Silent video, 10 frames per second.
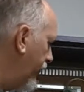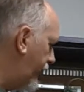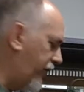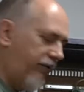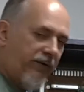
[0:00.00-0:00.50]

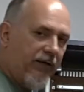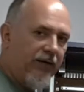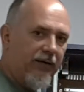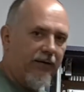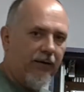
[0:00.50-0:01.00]
to
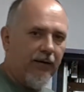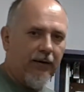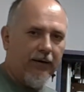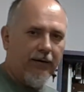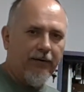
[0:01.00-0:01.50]
the
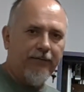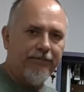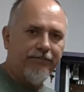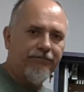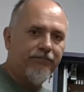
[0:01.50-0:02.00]

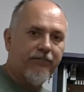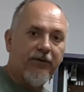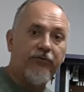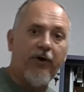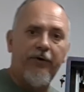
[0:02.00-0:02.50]

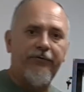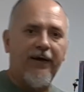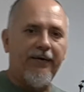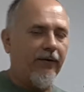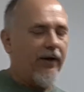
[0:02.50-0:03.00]
solder
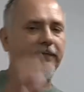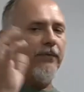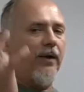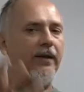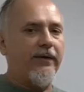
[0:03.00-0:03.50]
side. Don't ask
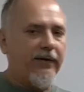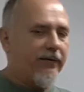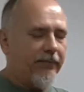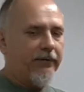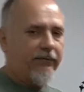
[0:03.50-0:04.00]
me why they did
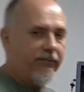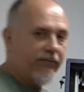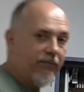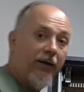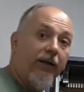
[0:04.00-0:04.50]
it, but
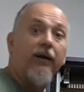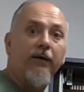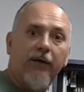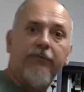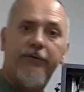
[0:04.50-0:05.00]
they did
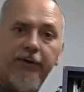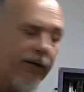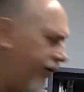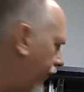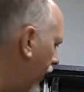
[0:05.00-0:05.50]
it. That's what you
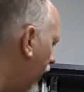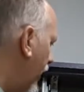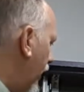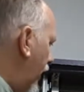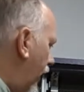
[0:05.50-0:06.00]
got to do.
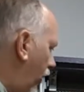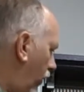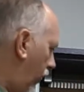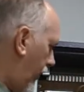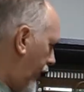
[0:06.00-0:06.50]

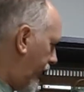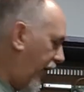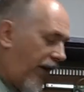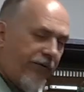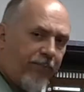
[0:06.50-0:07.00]

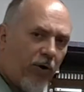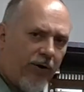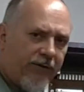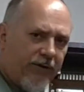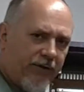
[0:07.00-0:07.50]
The other
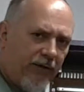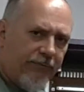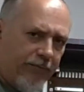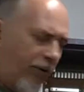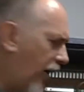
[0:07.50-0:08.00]
part that
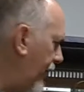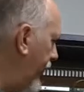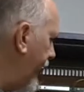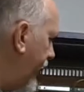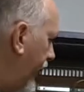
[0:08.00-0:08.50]
comes a
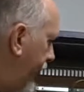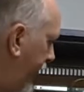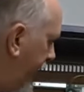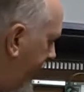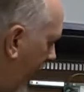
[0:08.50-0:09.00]
problem with
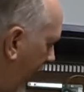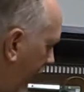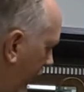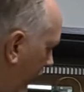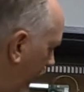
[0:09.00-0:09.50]
this is
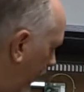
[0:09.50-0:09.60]
that